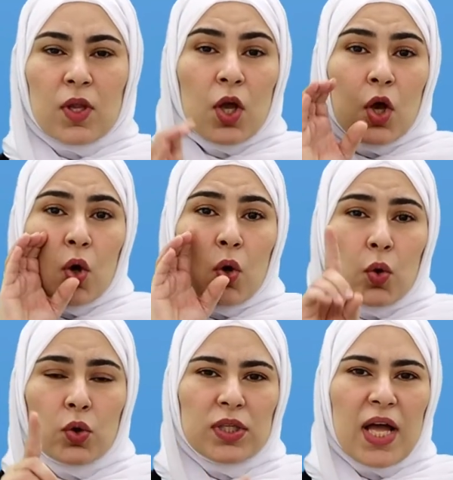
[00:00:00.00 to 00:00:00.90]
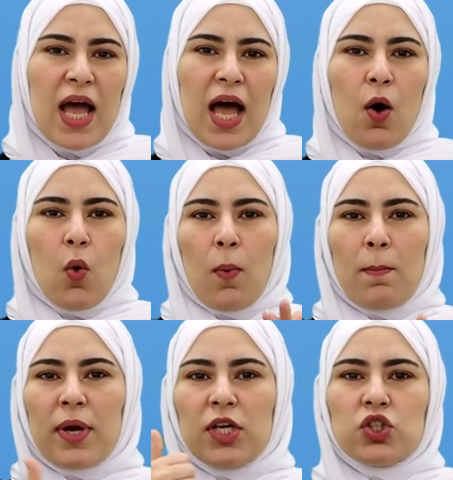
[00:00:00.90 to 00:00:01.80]
and the correct answer
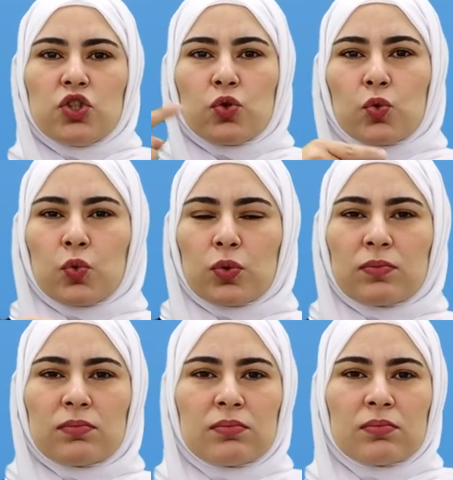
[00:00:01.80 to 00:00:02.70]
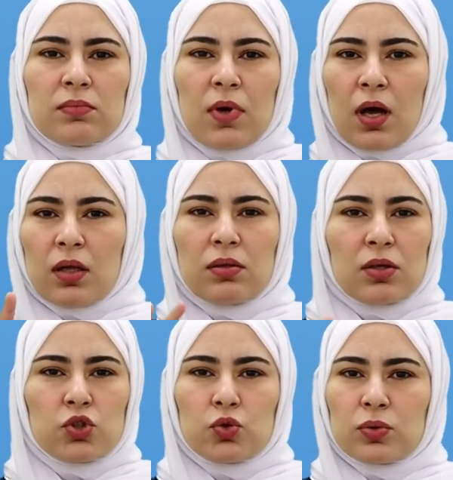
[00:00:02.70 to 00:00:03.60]
is
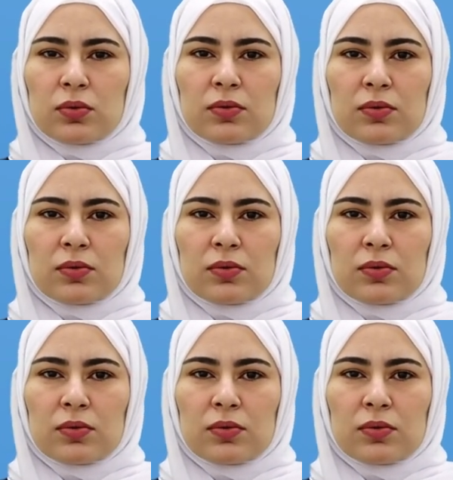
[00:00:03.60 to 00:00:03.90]
managed to.